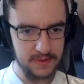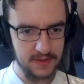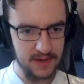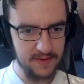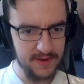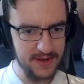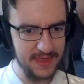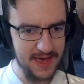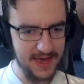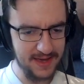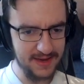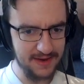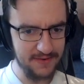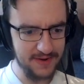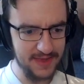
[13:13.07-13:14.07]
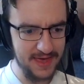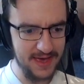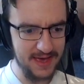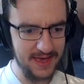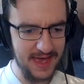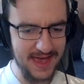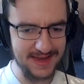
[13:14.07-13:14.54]
Get rid of that. Get rid of
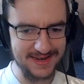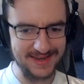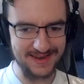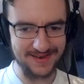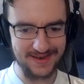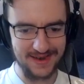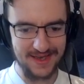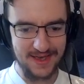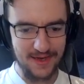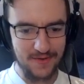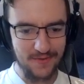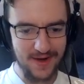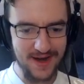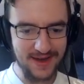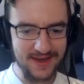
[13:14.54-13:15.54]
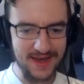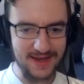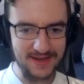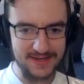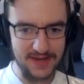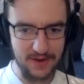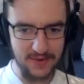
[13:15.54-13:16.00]
that. Excellent. Right, okay.
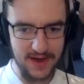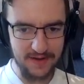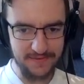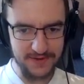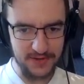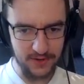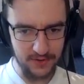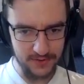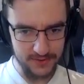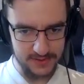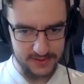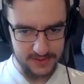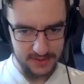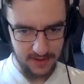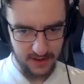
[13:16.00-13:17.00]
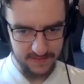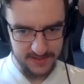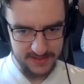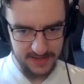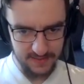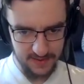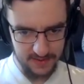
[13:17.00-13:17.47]
So now for tools.
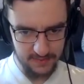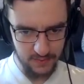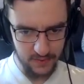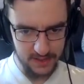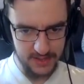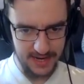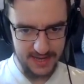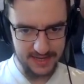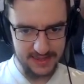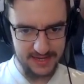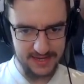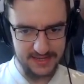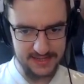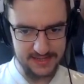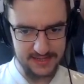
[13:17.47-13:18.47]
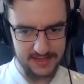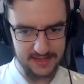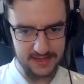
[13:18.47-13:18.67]
Obviously, we would like these.